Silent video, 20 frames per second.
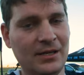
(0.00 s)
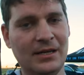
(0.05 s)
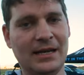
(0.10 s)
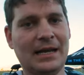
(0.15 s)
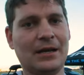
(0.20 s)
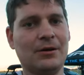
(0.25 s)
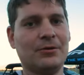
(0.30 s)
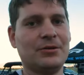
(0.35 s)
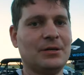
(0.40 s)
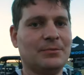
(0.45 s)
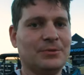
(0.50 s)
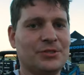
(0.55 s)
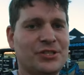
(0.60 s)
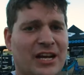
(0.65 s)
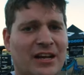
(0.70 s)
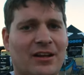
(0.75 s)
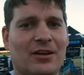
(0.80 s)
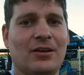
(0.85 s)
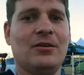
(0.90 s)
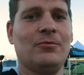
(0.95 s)
I can go double
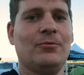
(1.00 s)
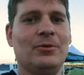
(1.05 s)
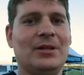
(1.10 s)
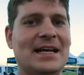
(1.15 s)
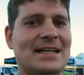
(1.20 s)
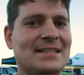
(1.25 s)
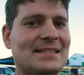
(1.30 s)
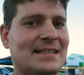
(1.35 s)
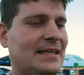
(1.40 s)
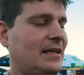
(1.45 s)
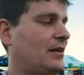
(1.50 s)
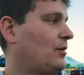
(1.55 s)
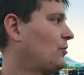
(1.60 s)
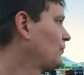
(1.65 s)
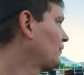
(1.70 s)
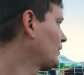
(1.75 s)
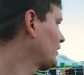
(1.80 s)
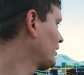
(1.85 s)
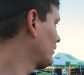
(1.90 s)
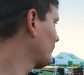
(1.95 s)
check. We'll ask Ian
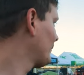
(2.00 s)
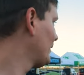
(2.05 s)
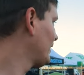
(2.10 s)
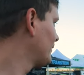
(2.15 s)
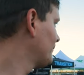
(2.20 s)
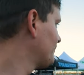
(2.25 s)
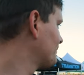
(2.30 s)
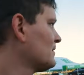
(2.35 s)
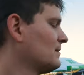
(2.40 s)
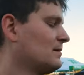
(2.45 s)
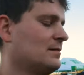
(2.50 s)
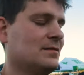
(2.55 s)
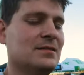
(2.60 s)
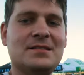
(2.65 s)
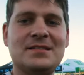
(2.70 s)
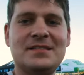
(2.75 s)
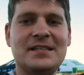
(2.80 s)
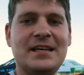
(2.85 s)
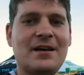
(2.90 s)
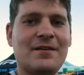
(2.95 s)
over here in a minute.
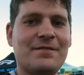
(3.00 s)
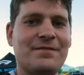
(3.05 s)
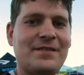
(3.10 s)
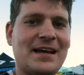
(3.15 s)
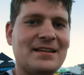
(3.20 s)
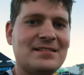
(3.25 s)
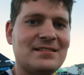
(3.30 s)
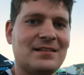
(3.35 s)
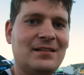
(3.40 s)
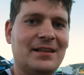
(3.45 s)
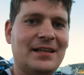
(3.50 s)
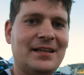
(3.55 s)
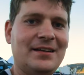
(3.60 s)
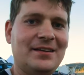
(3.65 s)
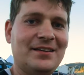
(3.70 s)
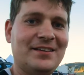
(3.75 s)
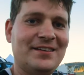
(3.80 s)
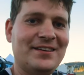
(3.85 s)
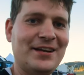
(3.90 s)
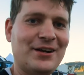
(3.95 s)
Let's see how fast Glenn
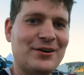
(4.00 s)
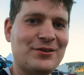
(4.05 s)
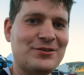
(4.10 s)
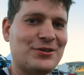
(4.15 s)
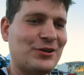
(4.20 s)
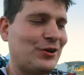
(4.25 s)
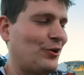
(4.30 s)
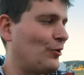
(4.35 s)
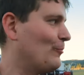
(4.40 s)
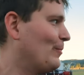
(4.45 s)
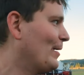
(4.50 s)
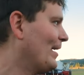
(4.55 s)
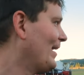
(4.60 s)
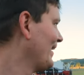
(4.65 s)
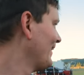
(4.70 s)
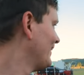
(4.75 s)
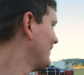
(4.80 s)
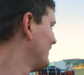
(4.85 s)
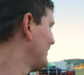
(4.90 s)
dares to go by.